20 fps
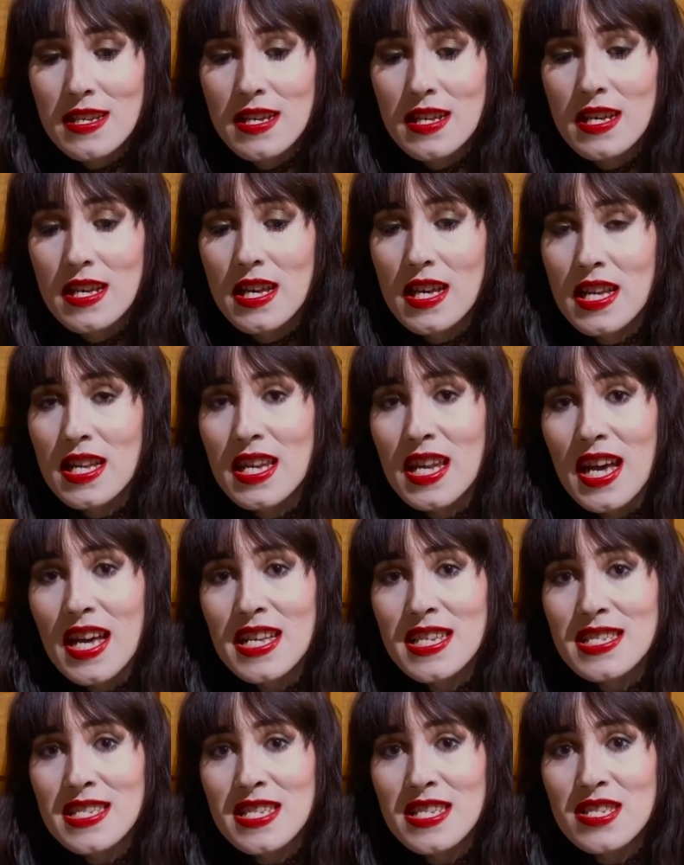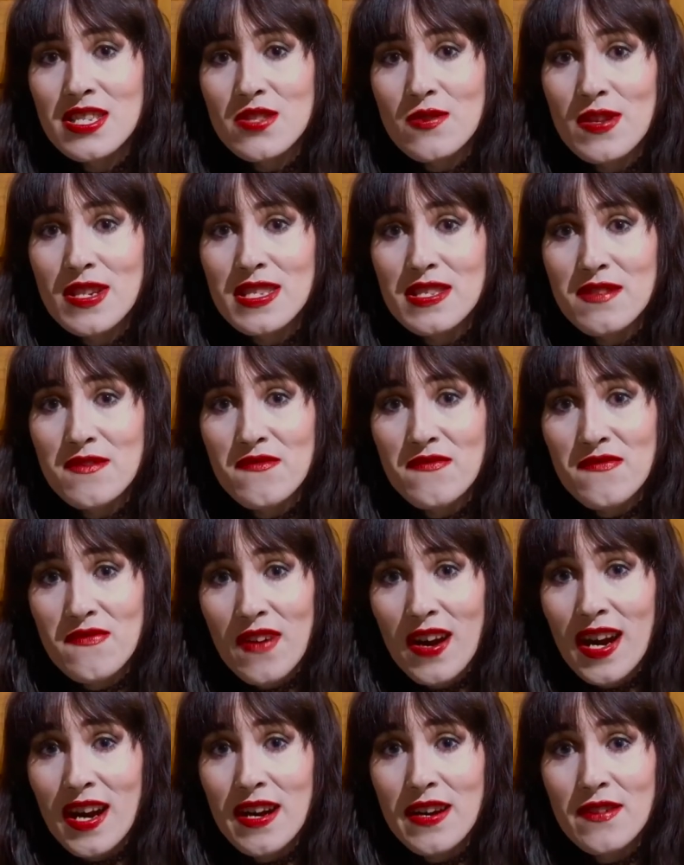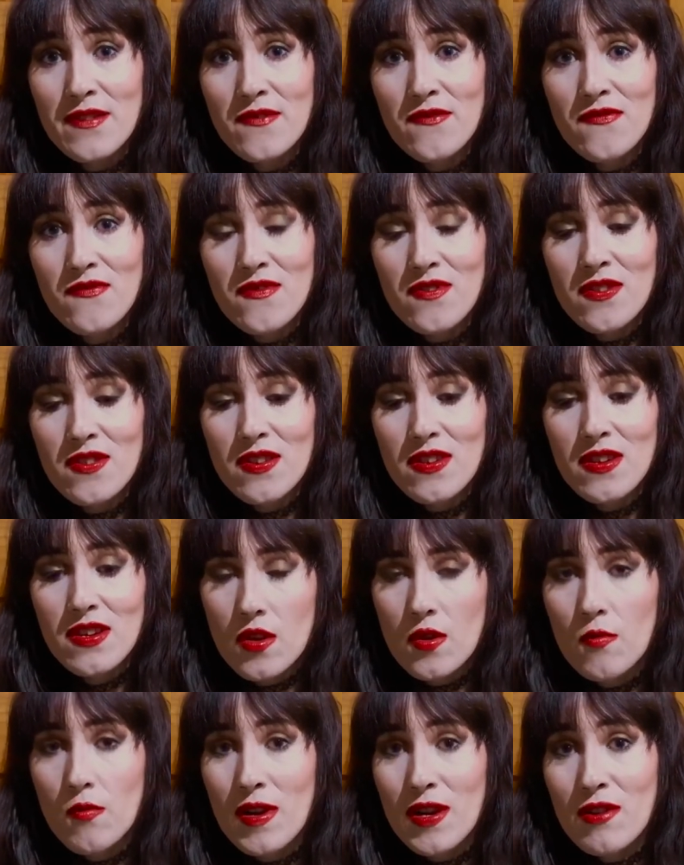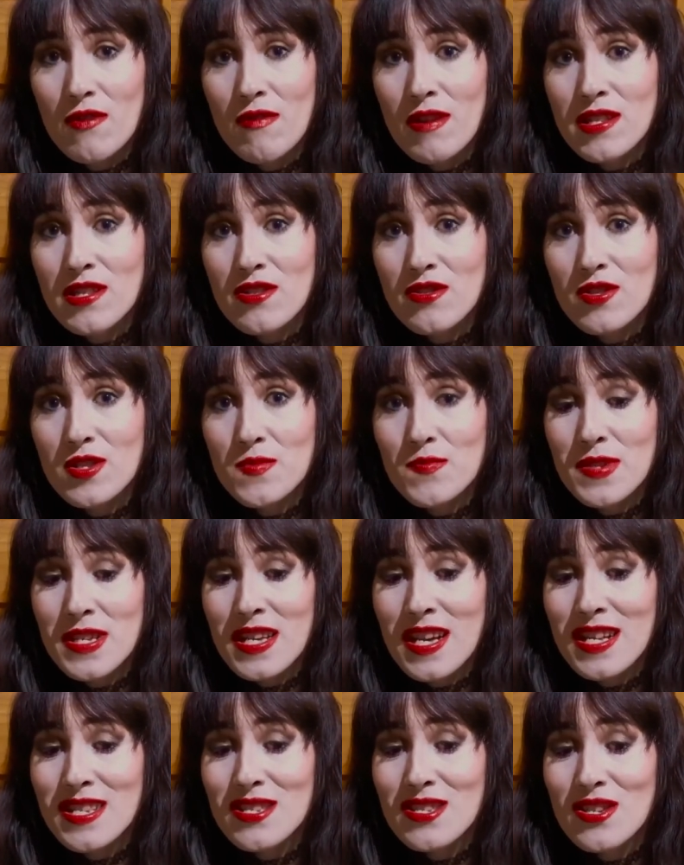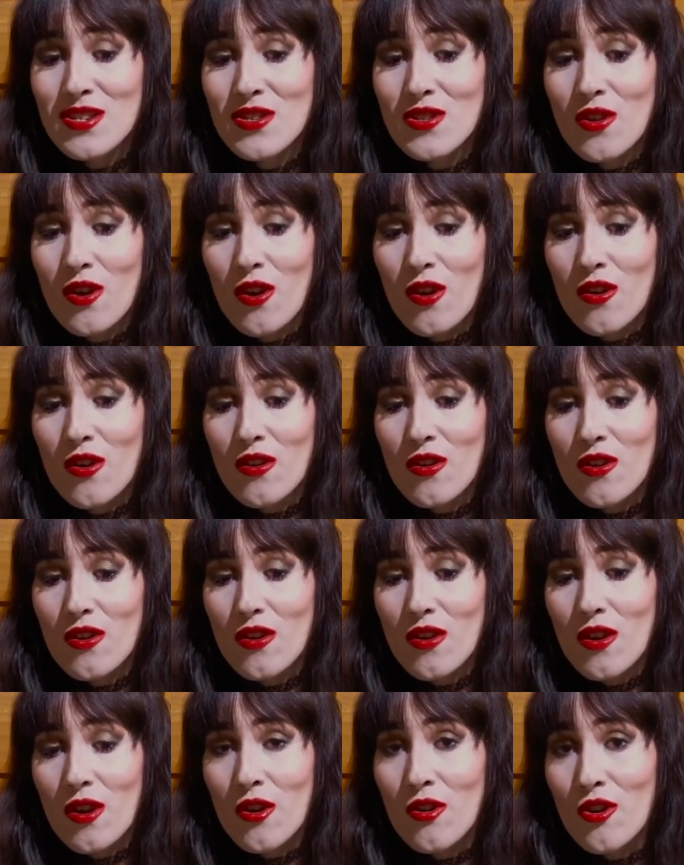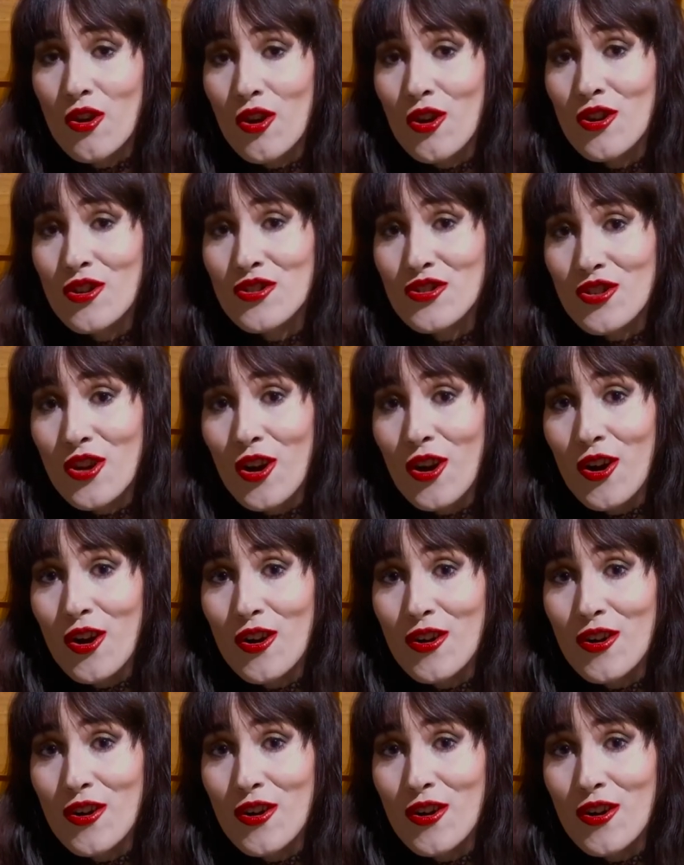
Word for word: in 1825 when creditors began to knock on her door.